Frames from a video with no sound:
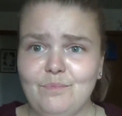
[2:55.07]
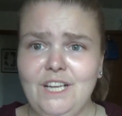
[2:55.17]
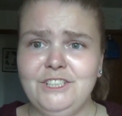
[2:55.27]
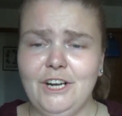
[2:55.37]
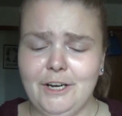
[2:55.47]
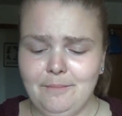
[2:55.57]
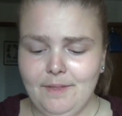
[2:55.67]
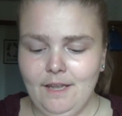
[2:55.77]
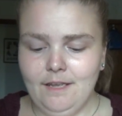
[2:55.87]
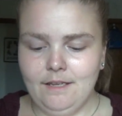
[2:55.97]
sorry
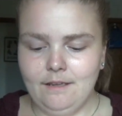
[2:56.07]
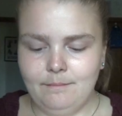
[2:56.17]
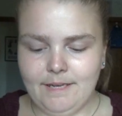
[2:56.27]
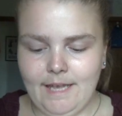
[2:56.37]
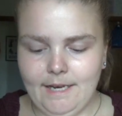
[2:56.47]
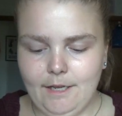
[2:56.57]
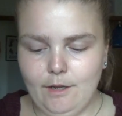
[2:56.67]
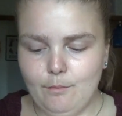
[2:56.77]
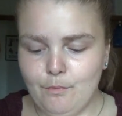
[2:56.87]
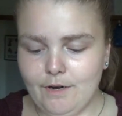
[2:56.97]
by
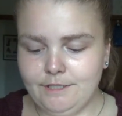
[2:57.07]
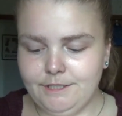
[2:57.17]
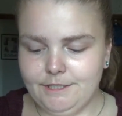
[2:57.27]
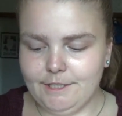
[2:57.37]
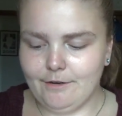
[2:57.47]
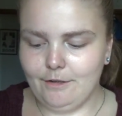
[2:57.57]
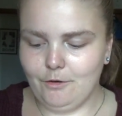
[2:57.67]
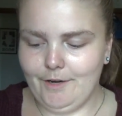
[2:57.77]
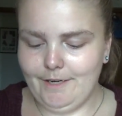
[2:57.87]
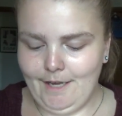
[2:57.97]
Katie Brooks, Sarah
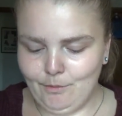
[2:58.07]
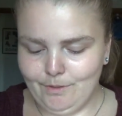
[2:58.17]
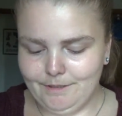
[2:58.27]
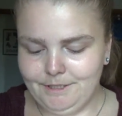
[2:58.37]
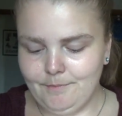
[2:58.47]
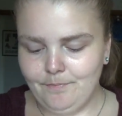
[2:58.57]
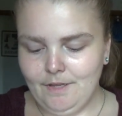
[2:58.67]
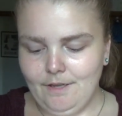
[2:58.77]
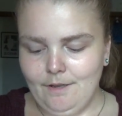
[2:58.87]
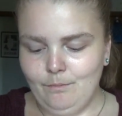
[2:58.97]
Lauren Edwards,
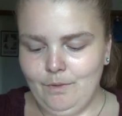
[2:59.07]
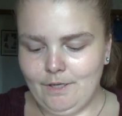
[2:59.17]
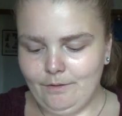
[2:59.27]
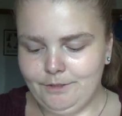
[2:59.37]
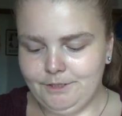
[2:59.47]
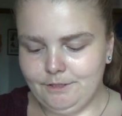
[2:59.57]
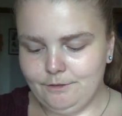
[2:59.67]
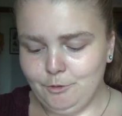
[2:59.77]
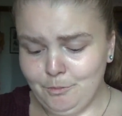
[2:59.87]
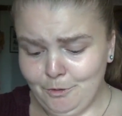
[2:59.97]
Mikos
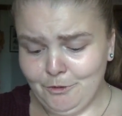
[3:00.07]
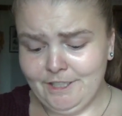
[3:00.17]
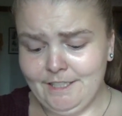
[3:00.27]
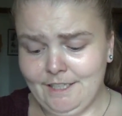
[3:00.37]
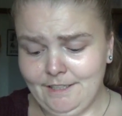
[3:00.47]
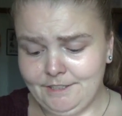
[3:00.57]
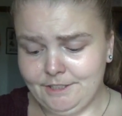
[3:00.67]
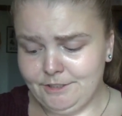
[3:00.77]
Sumaloy, Alyssa